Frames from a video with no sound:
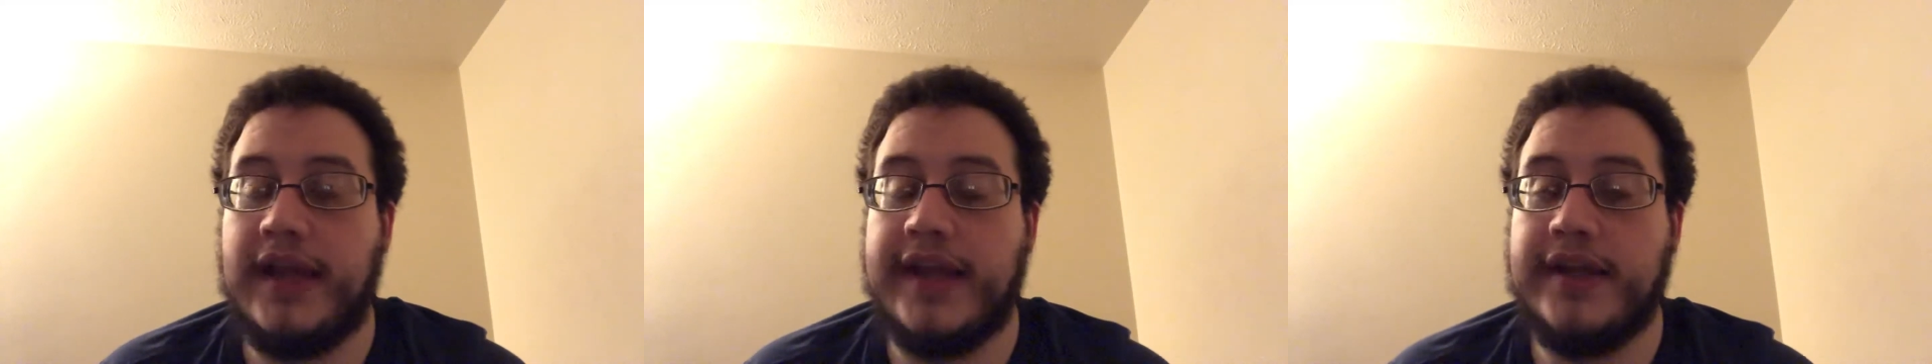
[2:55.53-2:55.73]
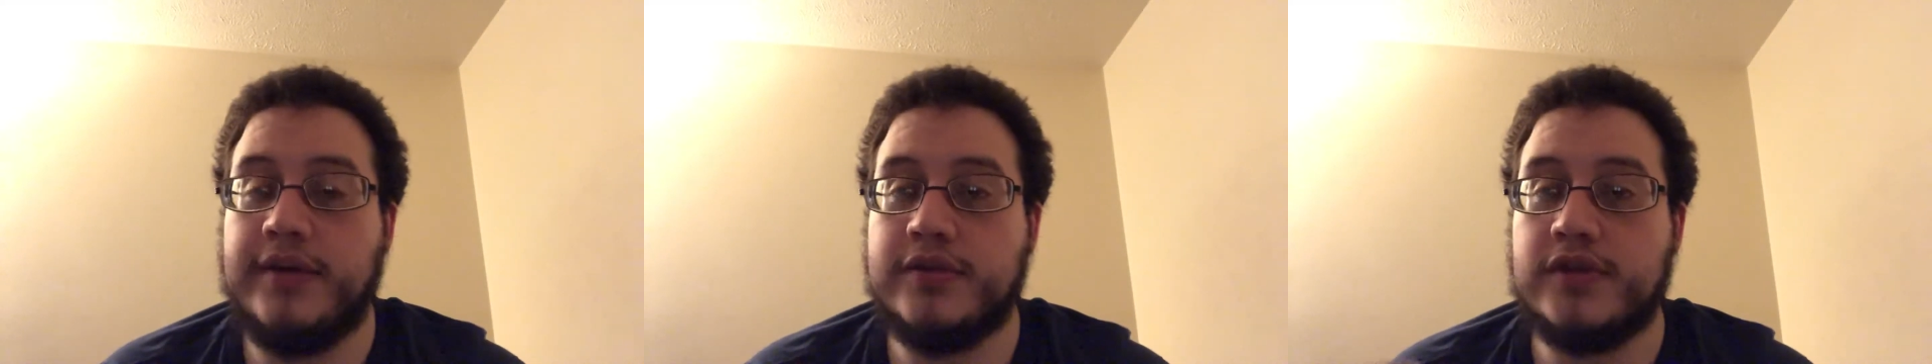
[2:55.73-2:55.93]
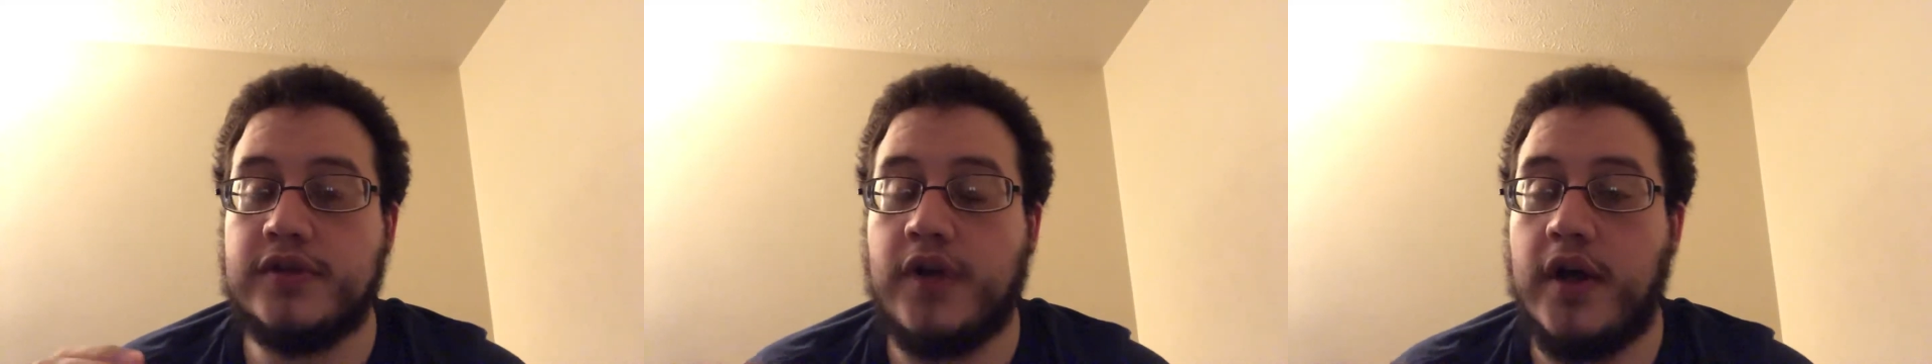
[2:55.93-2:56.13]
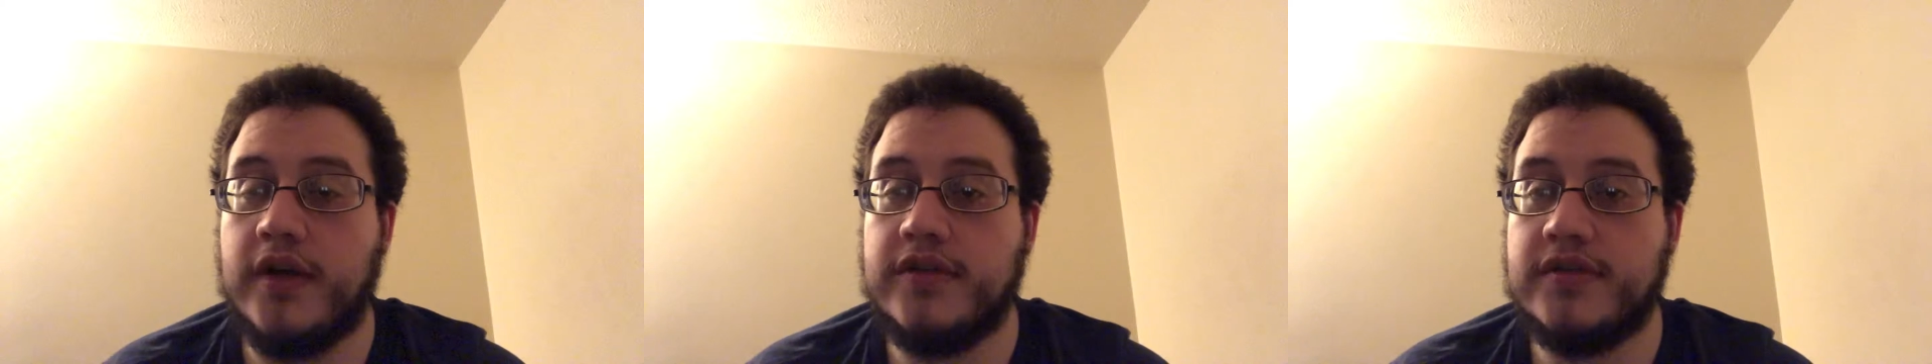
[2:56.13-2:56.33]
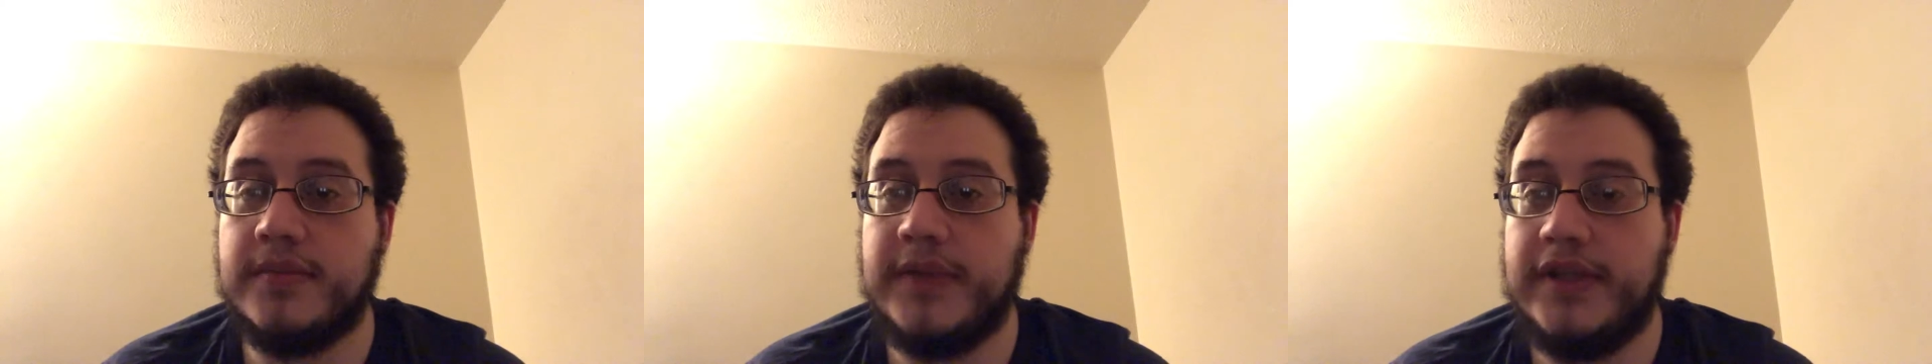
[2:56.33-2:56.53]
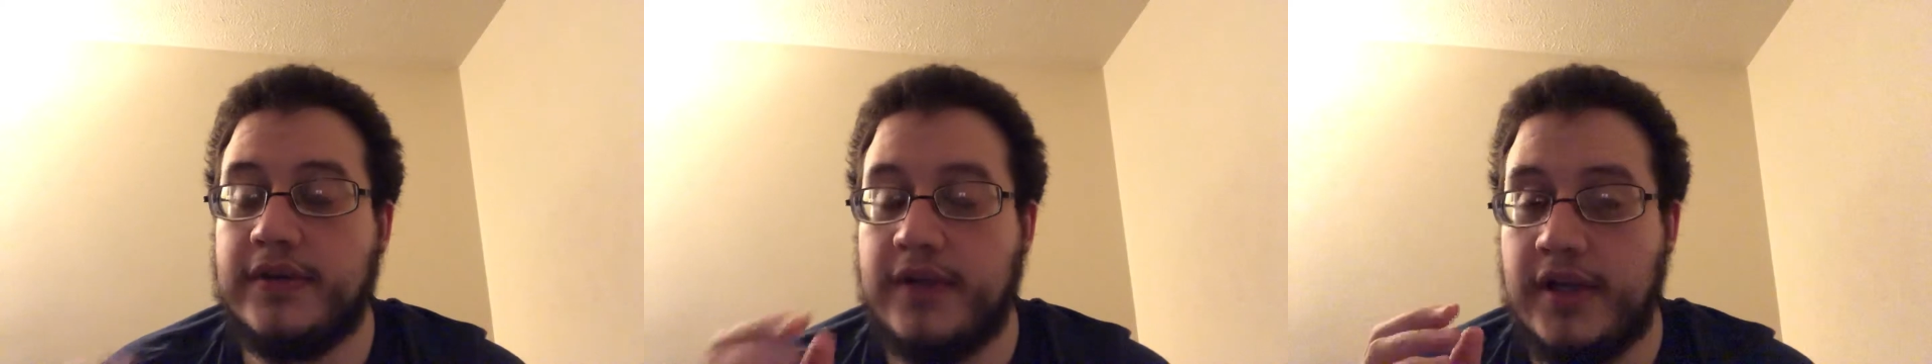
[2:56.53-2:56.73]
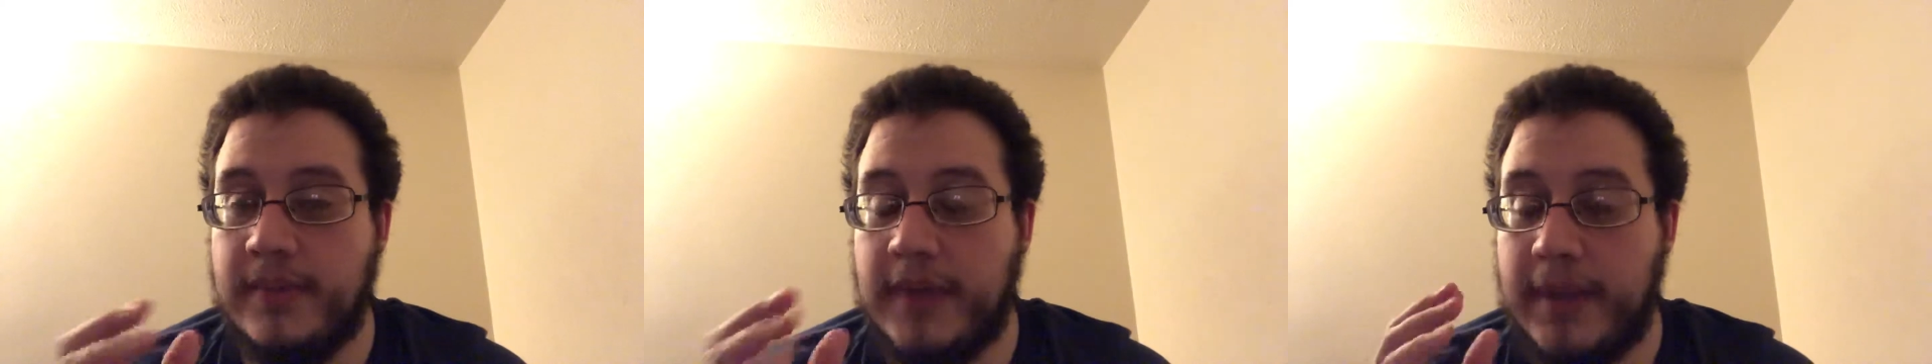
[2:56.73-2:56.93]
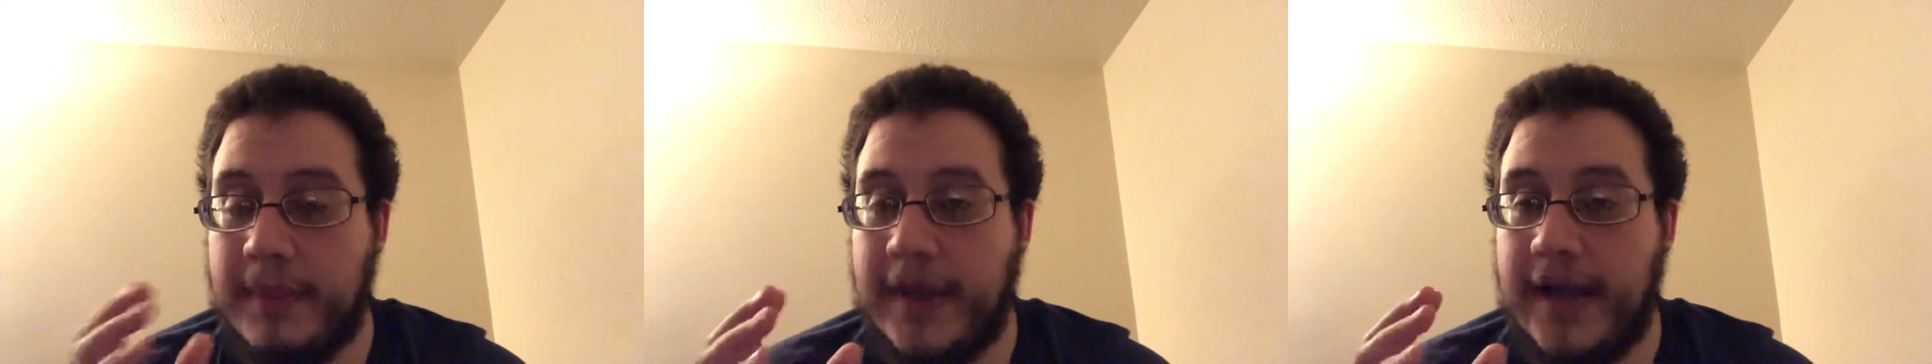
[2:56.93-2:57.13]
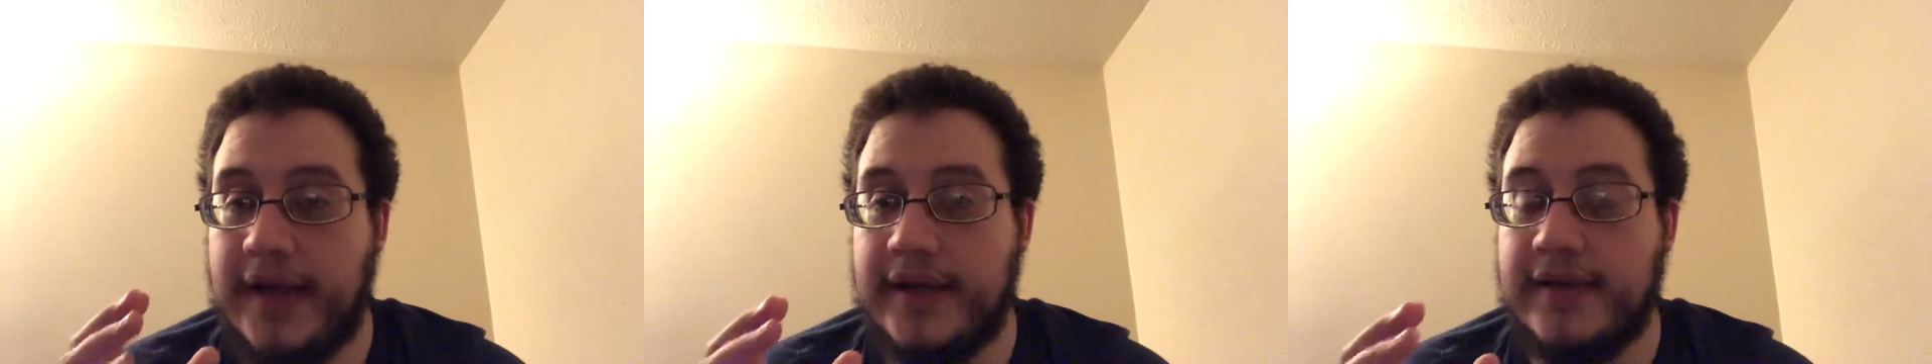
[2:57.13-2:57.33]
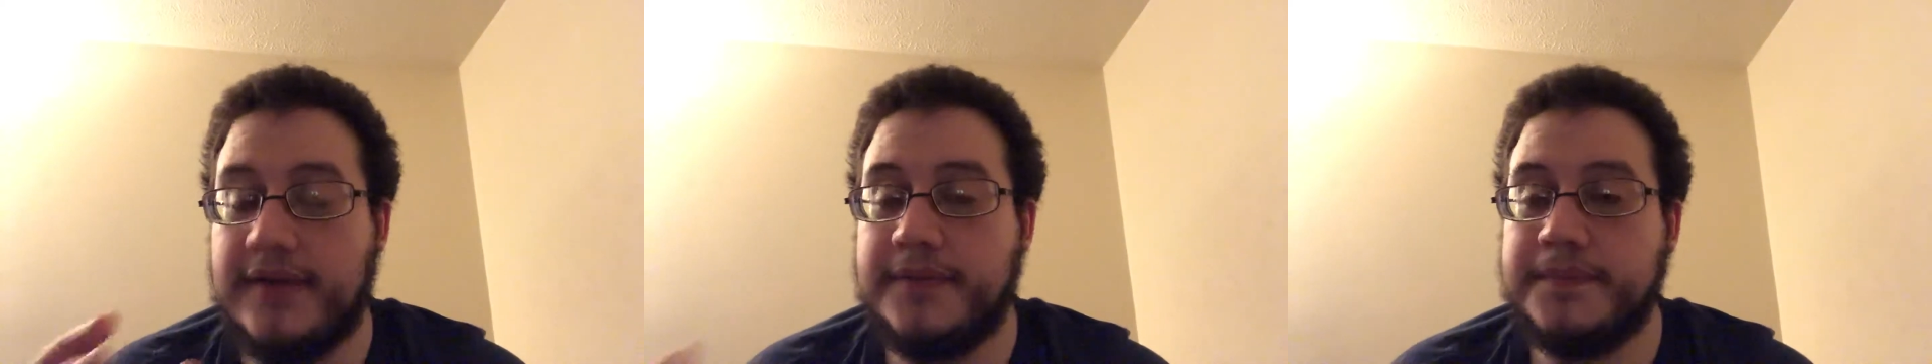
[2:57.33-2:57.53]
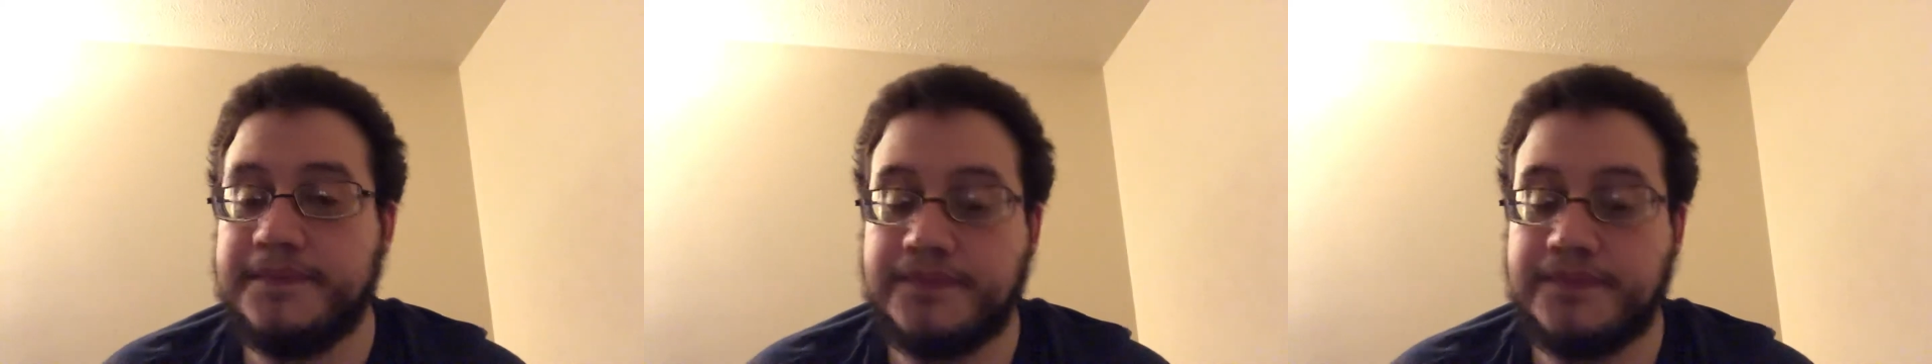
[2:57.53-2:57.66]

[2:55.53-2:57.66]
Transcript: like he was talking to me in my mind.